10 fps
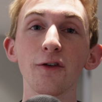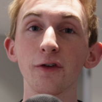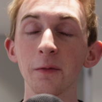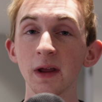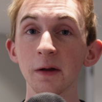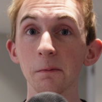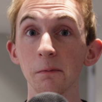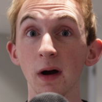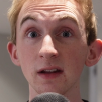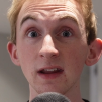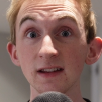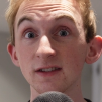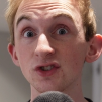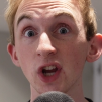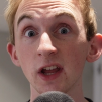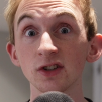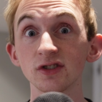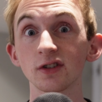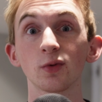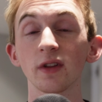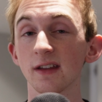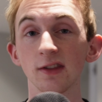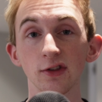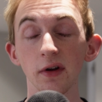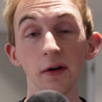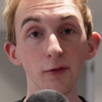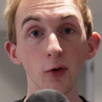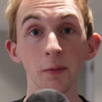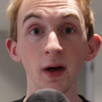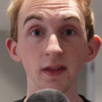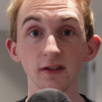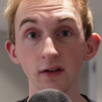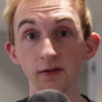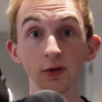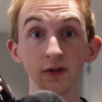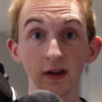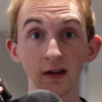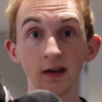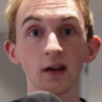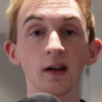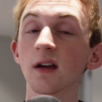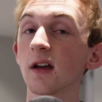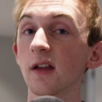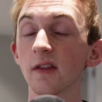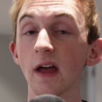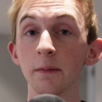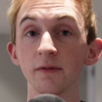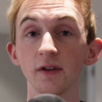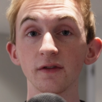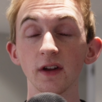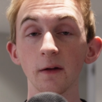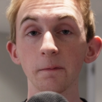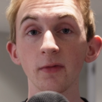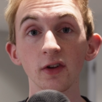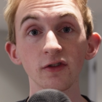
For me, my needs changed within 3 to 4 months of using the M50.